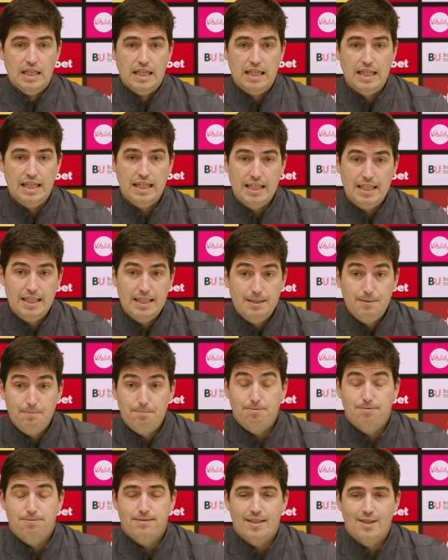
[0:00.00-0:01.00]

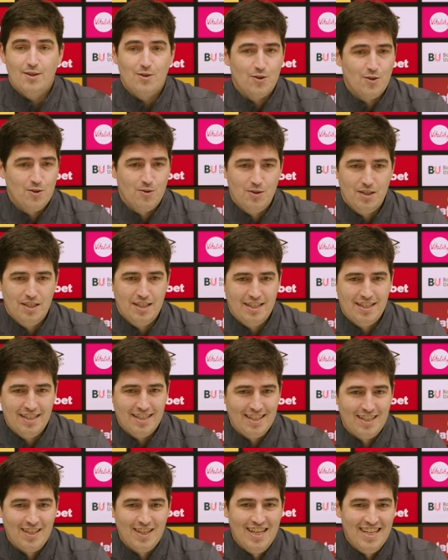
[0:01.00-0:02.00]
I don't know.
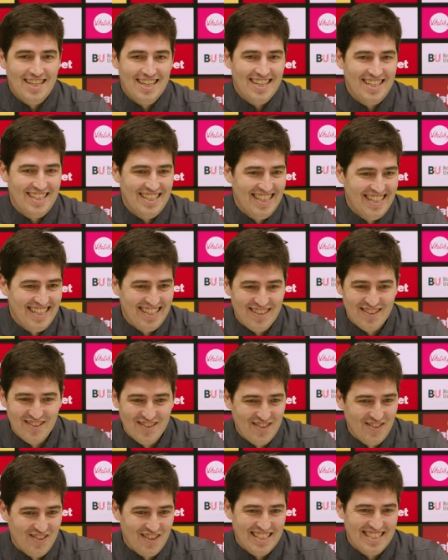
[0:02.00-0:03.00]
I
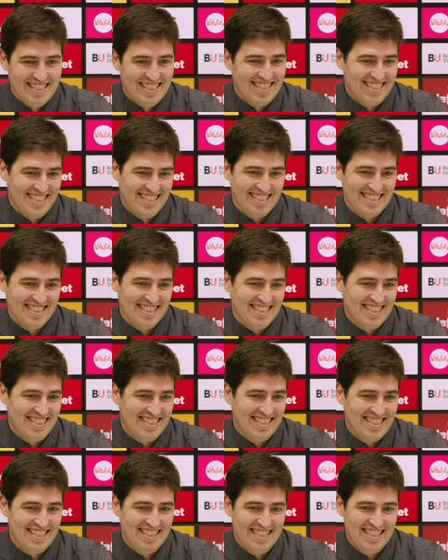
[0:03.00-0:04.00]
don't know the chances.
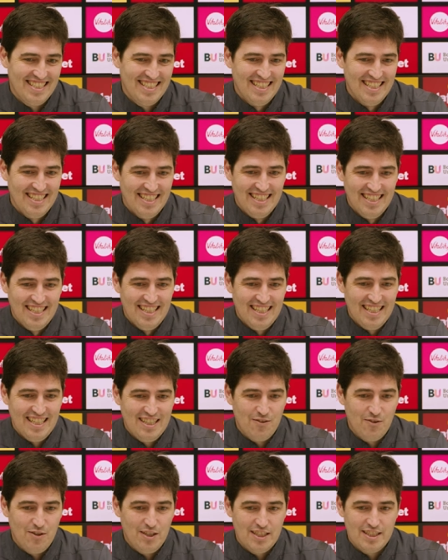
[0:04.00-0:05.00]

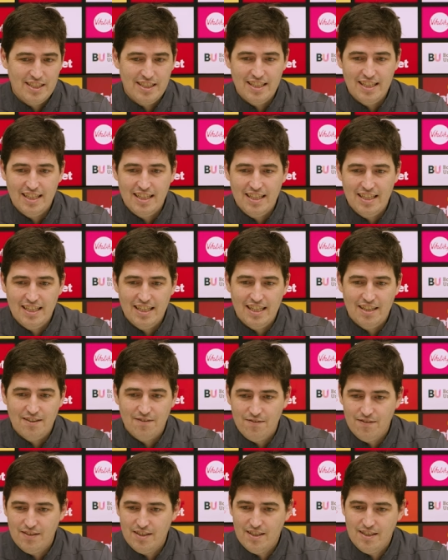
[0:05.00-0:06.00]
We still
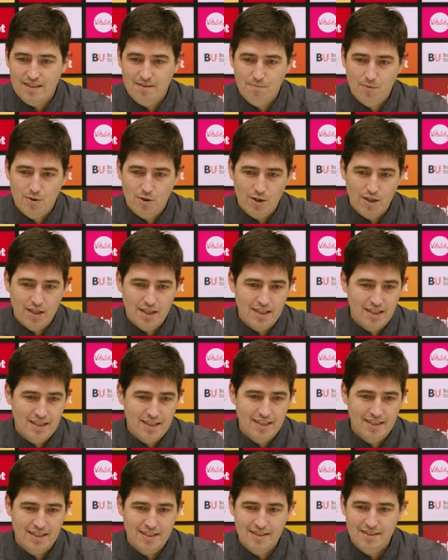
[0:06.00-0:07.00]
have more
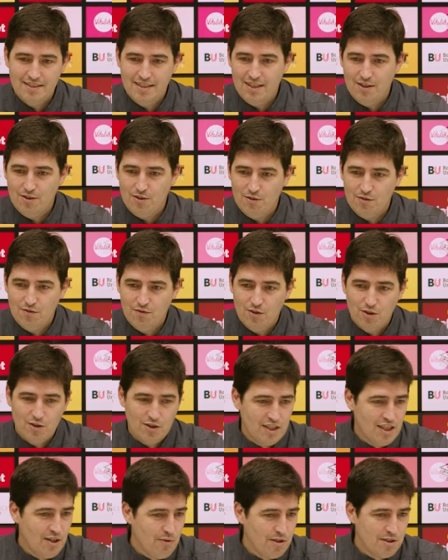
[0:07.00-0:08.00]
than,
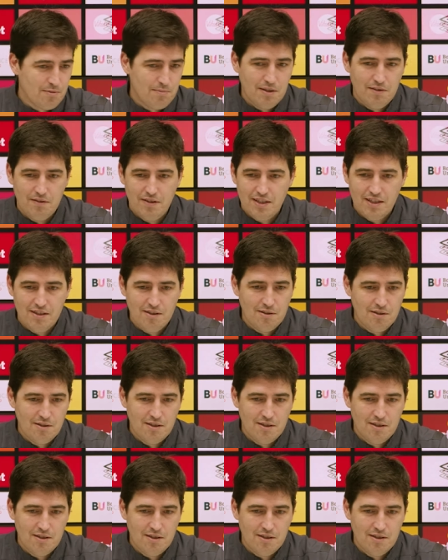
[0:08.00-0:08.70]
40 hours maybe.